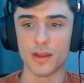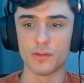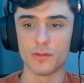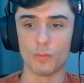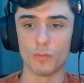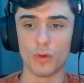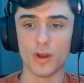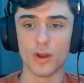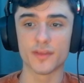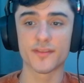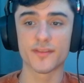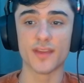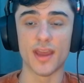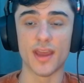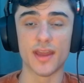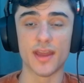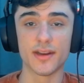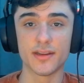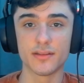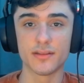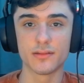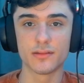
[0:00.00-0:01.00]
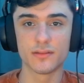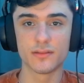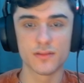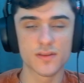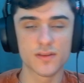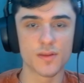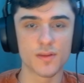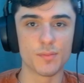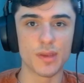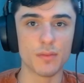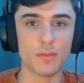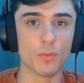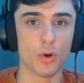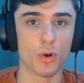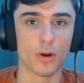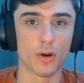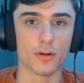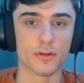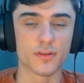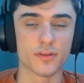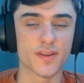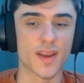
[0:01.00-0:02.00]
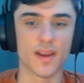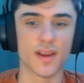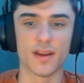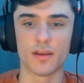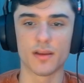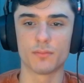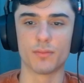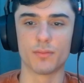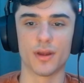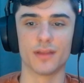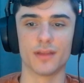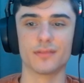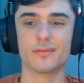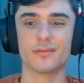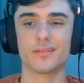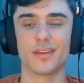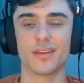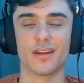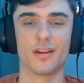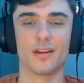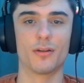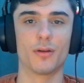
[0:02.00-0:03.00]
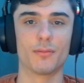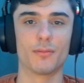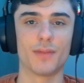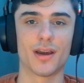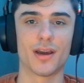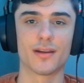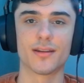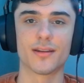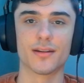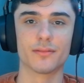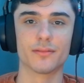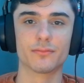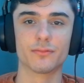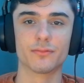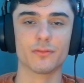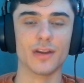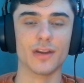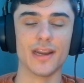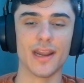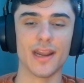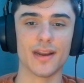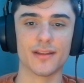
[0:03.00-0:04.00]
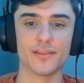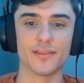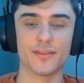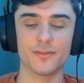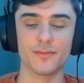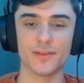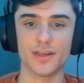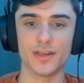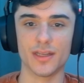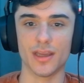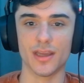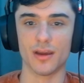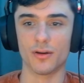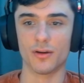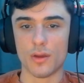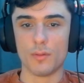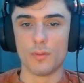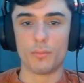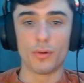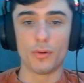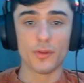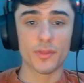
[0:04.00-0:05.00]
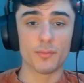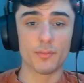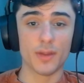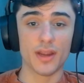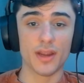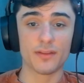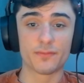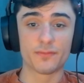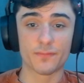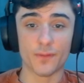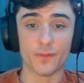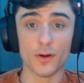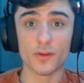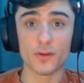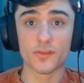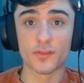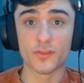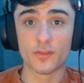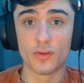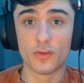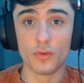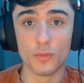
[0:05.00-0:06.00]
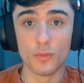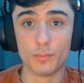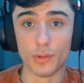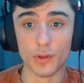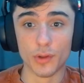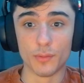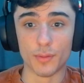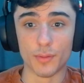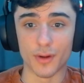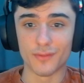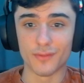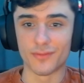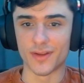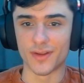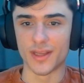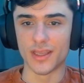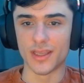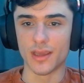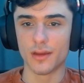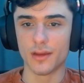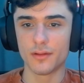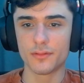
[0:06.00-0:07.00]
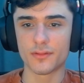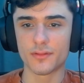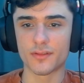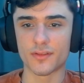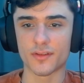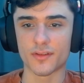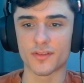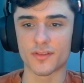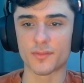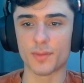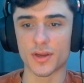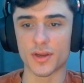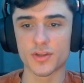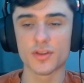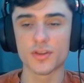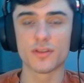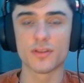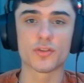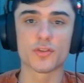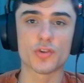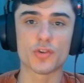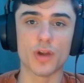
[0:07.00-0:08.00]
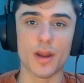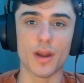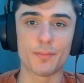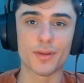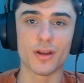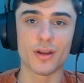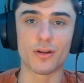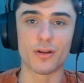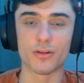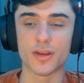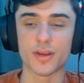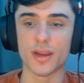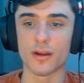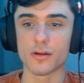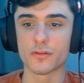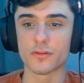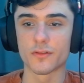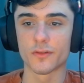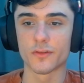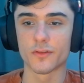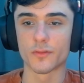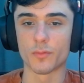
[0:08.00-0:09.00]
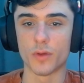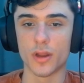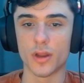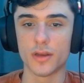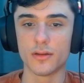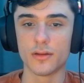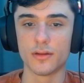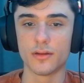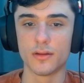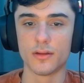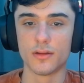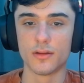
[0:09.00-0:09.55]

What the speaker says: want to edit to be more entertaining, but you know, I'm not gonna re-edit the video. Both of my first two Bluebird videos, especially the Trapping All Characters one,